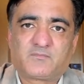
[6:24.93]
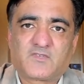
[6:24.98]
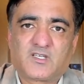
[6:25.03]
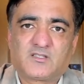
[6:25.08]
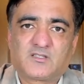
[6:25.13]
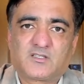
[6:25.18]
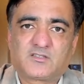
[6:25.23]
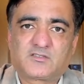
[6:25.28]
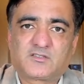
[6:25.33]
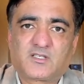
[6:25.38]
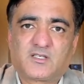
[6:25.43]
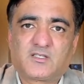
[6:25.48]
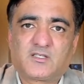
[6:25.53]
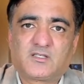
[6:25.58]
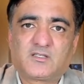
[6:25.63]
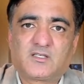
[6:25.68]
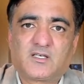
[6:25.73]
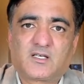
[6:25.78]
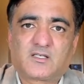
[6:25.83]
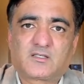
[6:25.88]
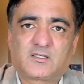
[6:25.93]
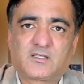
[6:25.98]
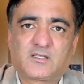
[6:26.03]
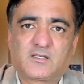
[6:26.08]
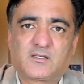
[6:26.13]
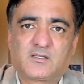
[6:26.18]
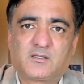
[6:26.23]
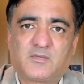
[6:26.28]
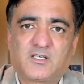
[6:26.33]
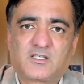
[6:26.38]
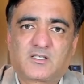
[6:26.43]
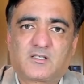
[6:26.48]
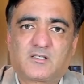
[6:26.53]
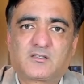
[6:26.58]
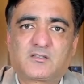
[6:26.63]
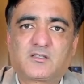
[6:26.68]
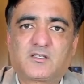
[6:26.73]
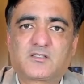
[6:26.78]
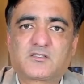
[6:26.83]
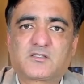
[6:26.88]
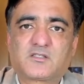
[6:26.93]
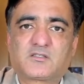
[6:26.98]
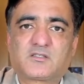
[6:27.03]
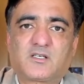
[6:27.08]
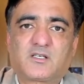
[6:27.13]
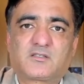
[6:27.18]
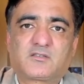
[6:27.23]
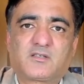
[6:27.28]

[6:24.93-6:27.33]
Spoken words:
in the study, that the medical researchers are